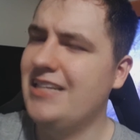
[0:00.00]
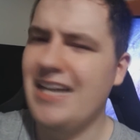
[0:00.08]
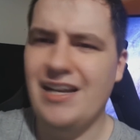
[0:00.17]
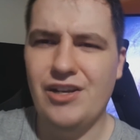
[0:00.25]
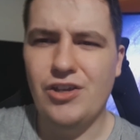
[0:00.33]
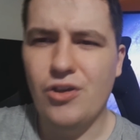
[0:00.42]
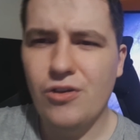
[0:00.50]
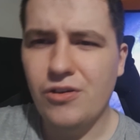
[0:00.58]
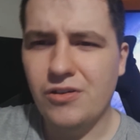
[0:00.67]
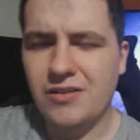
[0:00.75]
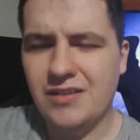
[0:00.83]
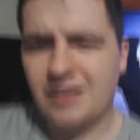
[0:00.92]
A
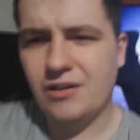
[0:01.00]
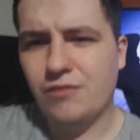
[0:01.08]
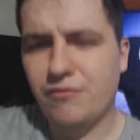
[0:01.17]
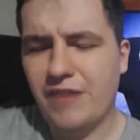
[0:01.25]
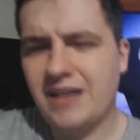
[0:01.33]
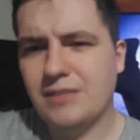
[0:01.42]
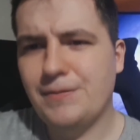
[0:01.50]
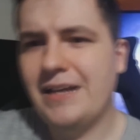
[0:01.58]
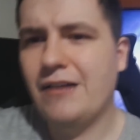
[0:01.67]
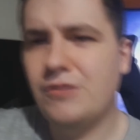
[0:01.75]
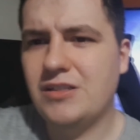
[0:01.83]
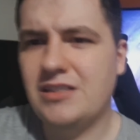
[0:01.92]
year, Vega's been
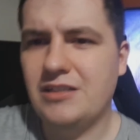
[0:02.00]
out,